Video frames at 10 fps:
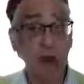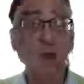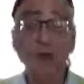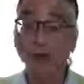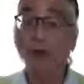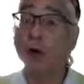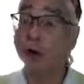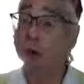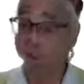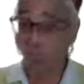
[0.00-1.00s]

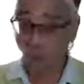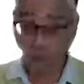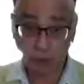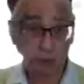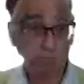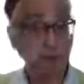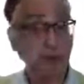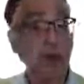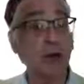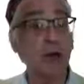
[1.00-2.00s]
because, as you did say
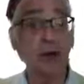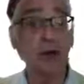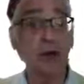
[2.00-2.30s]
correctly,